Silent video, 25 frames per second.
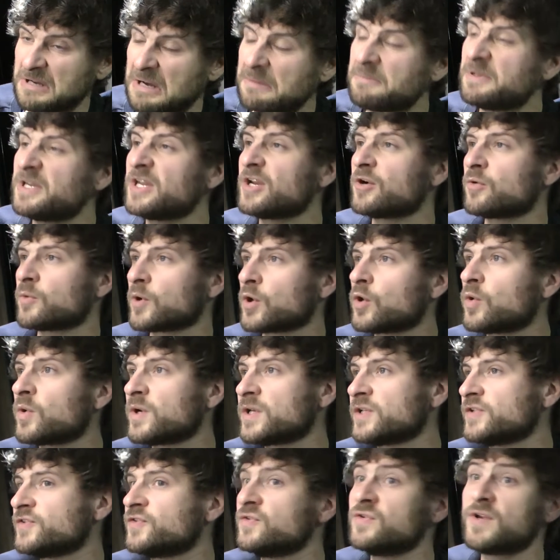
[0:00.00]
I mean, in a
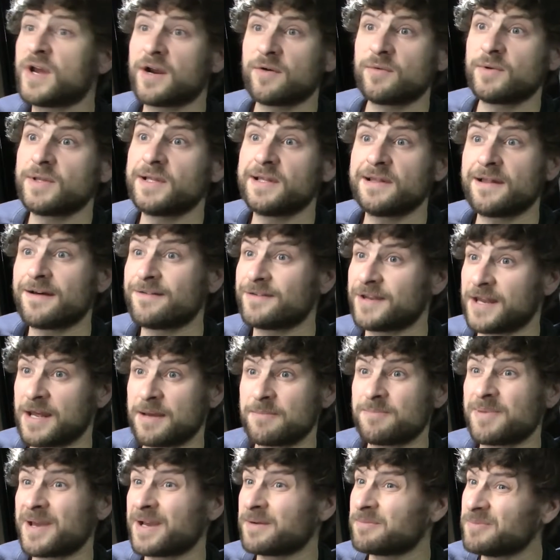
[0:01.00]
recording studio, I really love an
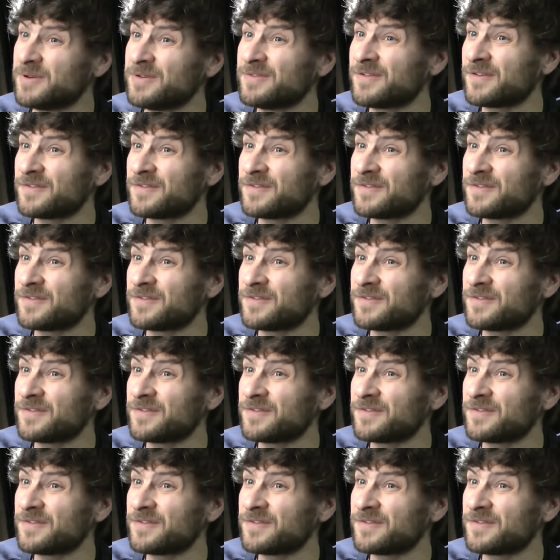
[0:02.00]
Ampeg B